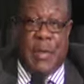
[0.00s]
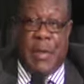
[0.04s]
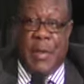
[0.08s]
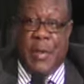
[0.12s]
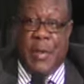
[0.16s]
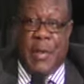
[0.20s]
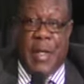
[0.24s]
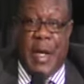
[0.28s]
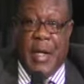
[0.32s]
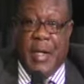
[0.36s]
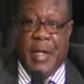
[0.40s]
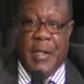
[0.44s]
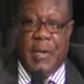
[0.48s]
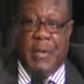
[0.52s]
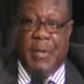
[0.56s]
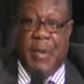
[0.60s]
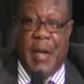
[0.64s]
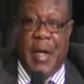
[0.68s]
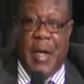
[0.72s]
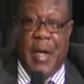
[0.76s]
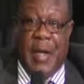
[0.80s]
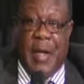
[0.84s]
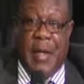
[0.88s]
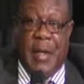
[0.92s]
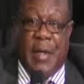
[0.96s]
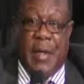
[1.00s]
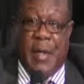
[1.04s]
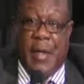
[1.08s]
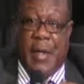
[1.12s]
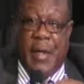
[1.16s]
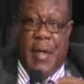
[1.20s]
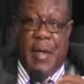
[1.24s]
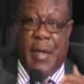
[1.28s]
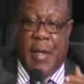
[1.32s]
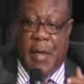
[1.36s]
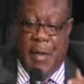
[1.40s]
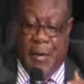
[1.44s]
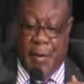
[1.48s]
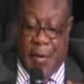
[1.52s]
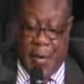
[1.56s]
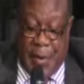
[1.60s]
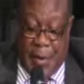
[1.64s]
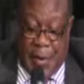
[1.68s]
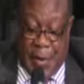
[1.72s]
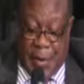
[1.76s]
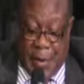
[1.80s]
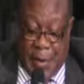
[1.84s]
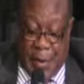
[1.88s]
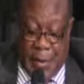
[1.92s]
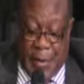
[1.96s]
satisfy
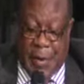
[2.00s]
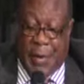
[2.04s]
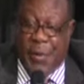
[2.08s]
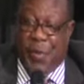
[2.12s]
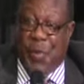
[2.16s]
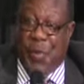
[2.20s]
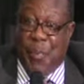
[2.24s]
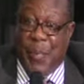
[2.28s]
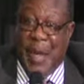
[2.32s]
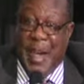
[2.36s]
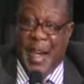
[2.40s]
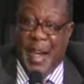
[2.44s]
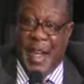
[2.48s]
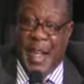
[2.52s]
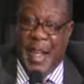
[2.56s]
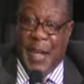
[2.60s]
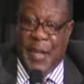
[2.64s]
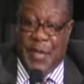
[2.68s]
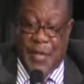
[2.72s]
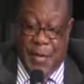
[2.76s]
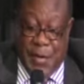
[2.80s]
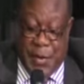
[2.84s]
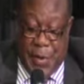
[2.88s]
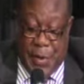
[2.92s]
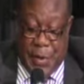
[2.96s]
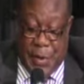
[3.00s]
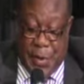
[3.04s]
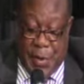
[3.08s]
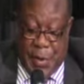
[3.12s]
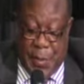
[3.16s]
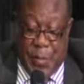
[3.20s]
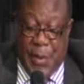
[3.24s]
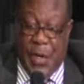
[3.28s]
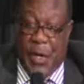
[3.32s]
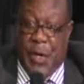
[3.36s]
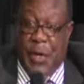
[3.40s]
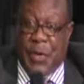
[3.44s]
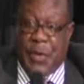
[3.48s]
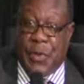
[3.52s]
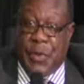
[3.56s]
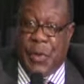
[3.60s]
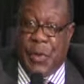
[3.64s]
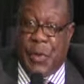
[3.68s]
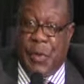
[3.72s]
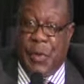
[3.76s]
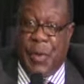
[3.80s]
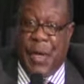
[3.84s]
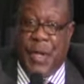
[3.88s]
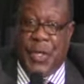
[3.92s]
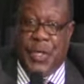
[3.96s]
the development needs, but also
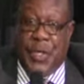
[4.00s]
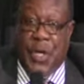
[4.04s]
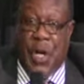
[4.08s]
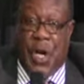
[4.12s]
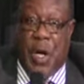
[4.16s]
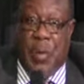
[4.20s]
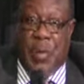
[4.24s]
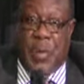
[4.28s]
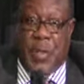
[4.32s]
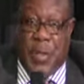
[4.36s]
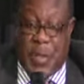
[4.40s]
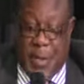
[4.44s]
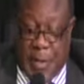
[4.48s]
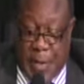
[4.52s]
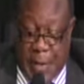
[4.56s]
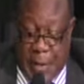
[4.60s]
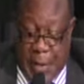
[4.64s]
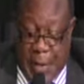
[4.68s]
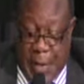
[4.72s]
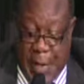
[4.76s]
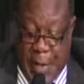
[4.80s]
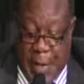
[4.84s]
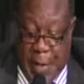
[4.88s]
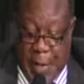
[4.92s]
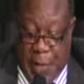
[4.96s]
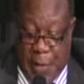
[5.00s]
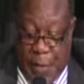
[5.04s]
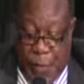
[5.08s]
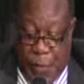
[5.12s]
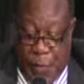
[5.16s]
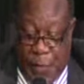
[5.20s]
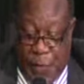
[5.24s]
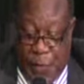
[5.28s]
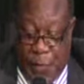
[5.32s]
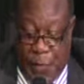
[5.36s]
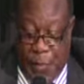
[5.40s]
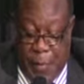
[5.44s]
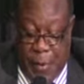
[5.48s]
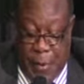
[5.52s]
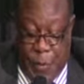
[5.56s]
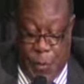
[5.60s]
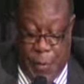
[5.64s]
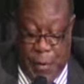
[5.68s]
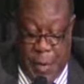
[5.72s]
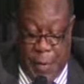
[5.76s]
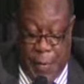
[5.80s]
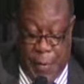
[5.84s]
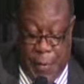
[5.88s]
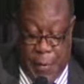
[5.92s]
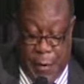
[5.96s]
create jobs and improve human
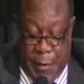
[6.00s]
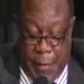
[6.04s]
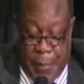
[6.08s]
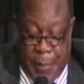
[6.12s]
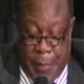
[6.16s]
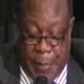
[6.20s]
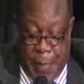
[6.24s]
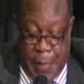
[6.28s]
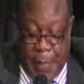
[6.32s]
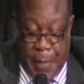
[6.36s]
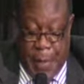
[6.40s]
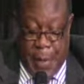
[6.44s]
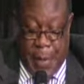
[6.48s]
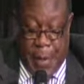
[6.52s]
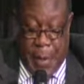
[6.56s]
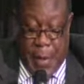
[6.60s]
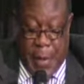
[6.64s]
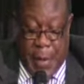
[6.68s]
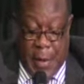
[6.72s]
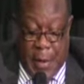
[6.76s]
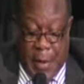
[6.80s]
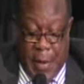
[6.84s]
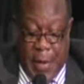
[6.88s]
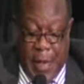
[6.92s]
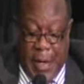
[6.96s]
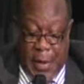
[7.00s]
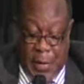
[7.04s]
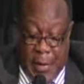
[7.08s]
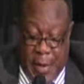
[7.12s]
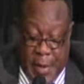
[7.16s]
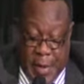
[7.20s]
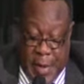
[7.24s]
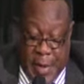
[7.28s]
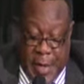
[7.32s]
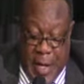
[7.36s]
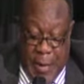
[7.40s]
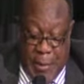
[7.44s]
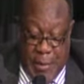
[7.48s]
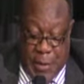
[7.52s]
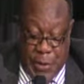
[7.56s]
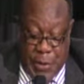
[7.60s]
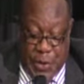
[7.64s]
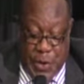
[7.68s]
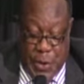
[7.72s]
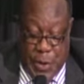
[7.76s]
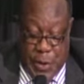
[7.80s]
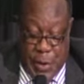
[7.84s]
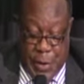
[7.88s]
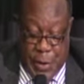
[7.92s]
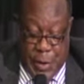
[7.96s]
welfare. Another
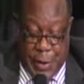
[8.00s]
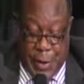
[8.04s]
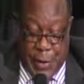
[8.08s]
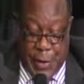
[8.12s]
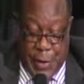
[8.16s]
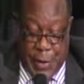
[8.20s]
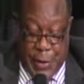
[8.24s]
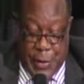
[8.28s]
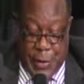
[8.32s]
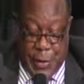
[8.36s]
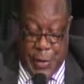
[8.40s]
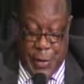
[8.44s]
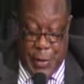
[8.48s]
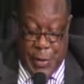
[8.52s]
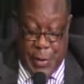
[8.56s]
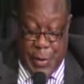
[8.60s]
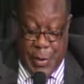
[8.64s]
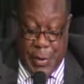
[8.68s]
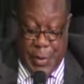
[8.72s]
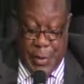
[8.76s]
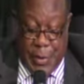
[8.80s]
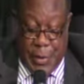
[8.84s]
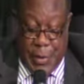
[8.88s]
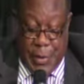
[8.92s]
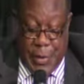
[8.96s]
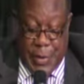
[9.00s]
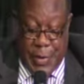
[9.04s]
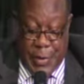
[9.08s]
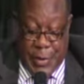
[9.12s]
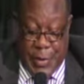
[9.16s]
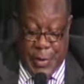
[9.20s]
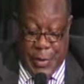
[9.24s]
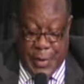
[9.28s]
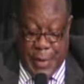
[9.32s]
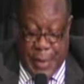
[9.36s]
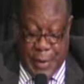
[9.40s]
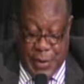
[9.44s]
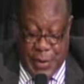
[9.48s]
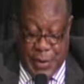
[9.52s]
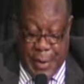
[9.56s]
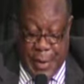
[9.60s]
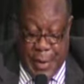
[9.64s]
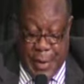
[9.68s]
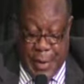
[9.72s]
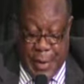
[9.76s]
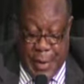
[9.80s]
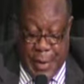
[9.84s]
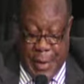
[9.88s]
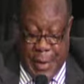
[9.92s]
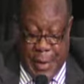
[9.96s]
dimension is
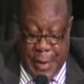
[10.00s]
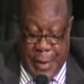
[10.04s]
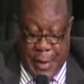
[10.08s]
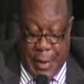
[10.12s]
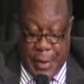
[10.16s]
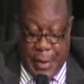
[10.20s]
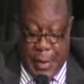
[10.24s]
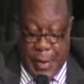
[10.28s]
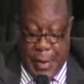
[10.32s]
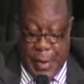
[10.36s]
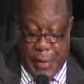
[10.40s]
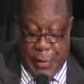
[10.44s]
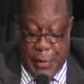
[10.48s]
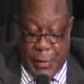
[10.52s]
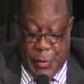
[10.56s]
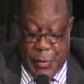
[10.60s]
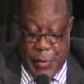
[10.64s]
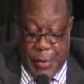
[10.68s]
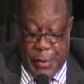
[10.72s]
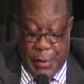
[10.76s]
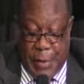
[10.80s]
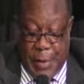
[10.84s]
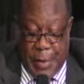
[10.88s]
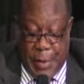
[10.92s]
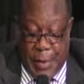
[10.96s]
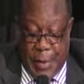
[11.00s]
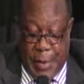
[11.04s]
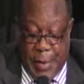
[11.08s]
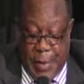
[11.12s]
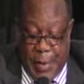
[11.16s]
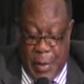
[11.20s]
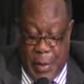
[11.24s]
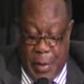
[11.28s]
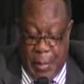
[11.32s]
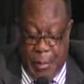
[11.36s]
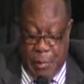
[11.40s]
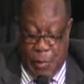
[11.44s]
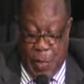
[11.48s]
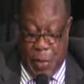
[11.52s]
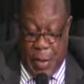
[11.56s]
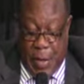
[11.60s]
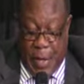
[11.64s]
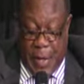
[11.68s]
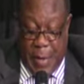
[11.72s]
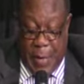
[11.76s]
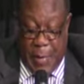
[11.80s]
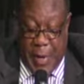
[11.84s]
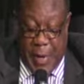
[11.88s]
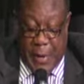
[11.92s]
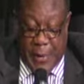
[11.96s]
essentially to think more
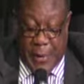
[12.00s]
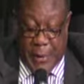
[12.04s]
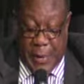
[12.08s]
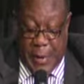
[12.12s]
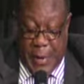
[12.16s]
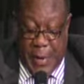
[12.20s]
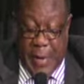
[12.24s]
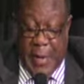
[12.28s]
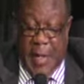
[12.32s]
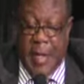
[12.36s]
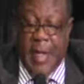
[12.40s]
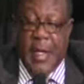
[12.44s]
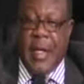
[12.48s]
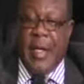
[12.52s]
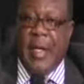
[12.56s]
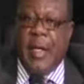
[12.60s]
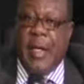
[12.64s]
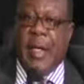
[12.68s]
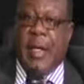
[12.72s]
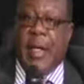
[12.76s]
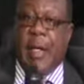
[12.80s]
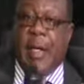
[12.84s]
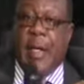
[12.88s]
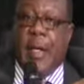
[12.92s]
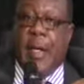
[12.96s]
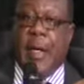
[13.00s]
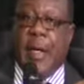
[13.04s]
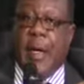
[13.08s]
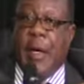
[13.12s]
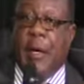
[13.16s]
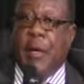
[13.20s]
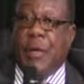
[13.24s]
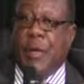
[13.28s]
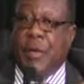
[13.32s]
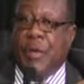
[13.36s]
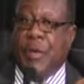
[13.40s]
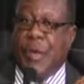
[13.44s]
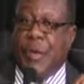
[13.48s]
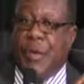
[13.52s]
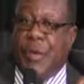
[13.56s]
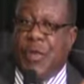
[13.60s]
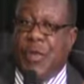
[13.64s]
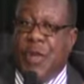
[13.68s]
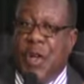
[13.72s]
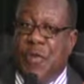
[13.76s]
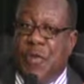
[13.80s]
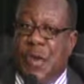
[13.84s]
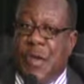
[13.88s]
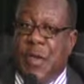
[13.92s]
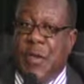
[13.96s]
about the
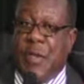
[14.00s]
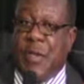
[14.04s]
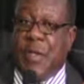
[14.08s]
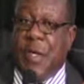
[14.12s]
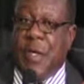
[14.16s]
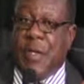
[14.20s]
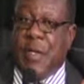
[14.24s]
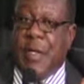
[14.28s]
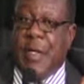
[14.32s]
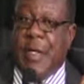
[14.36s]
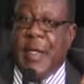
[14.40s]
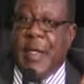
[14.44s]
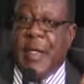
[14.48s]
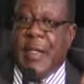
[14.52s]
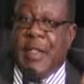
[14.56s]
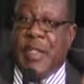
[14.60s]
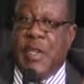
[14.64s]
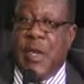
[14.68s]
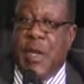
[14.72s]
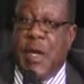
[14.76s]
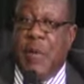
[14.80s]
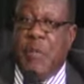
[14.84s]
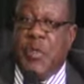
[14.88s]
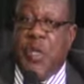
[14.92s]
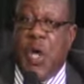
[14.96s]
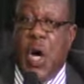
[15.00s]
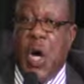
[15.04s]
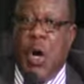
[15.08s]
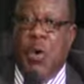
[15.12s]
regional value chains in terms of